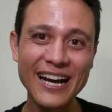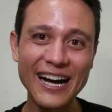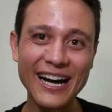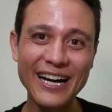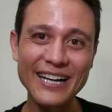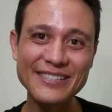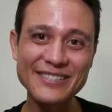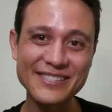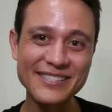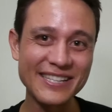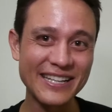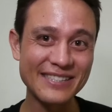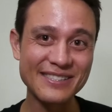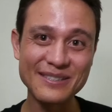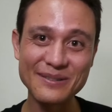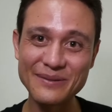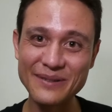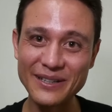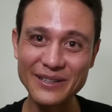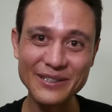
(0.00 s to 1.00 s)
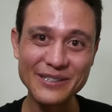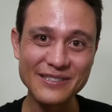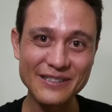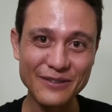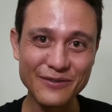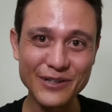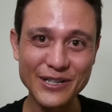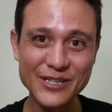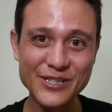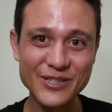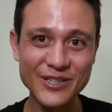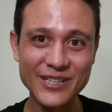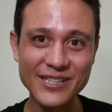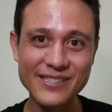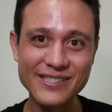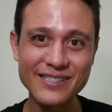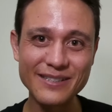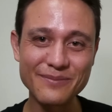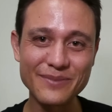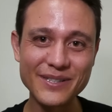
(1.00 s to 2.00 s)
I just had a list of
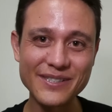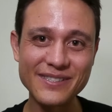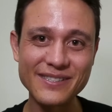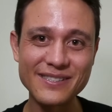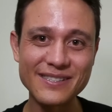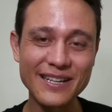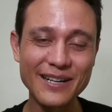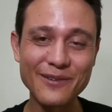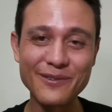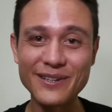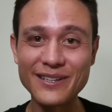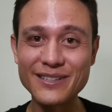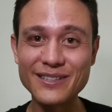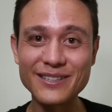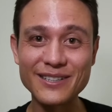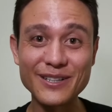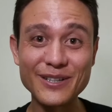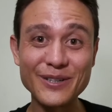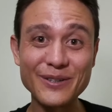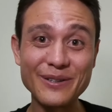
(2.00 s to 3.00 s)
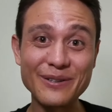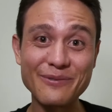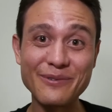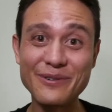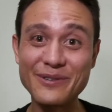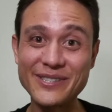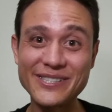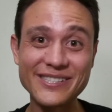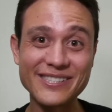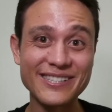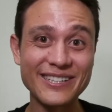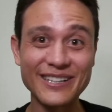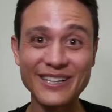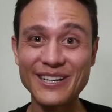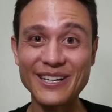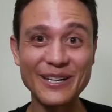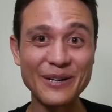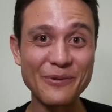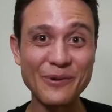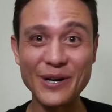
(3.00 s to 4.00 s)
restaurants and places that I wanted to go, and we were just gonna
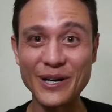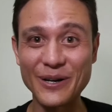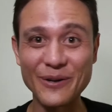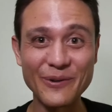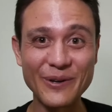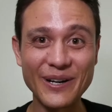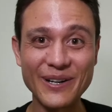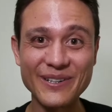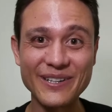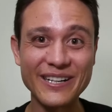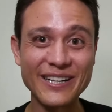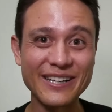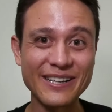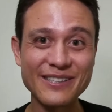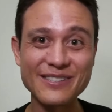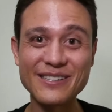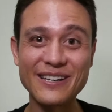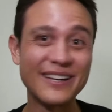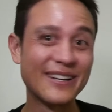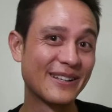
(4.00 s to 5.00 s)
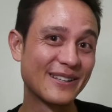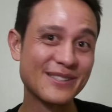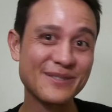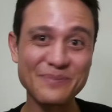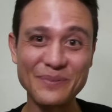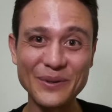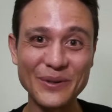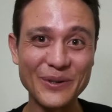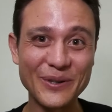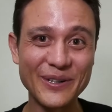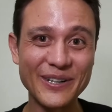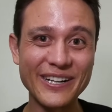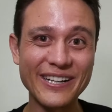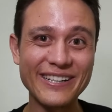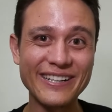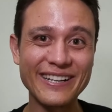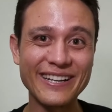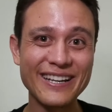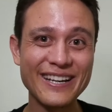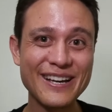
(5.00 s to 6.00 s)
kind of walk around and explore
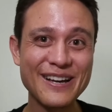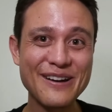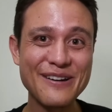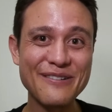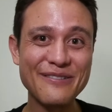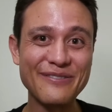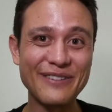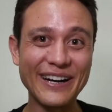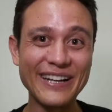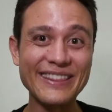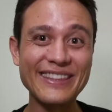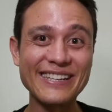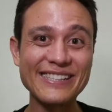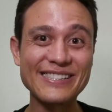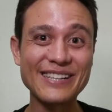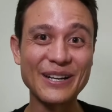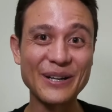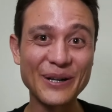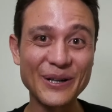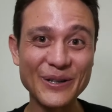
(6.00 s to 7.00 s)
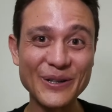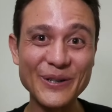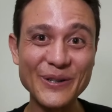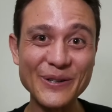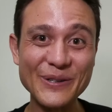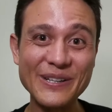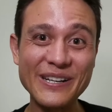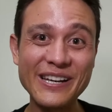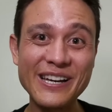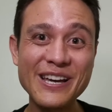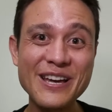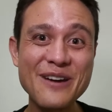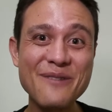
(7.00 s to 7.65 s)
and find things on our own.